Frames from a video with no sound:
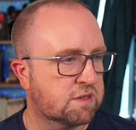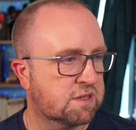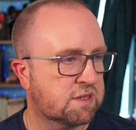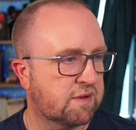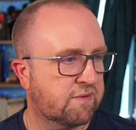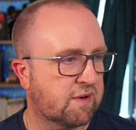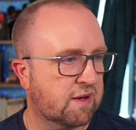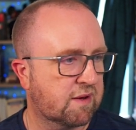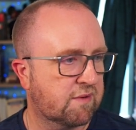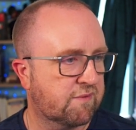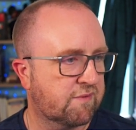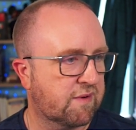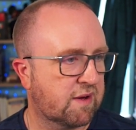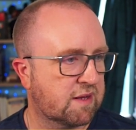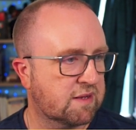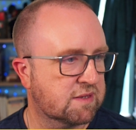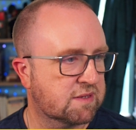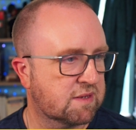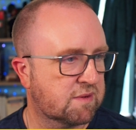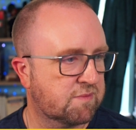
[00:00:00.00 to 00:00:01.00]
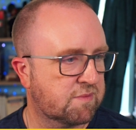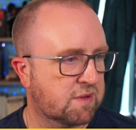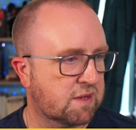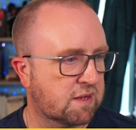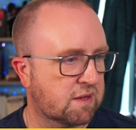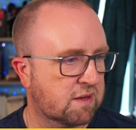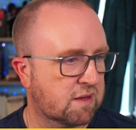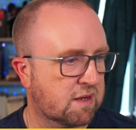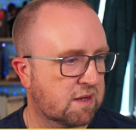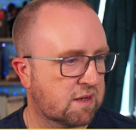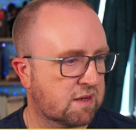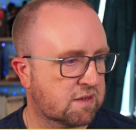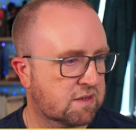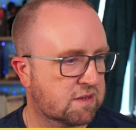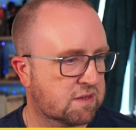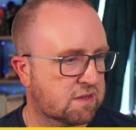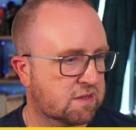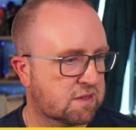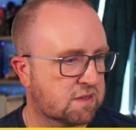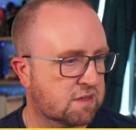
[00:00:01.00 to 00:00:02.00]
Let's see if I can find something
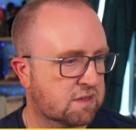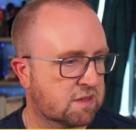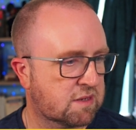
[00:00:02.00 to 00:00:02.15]
that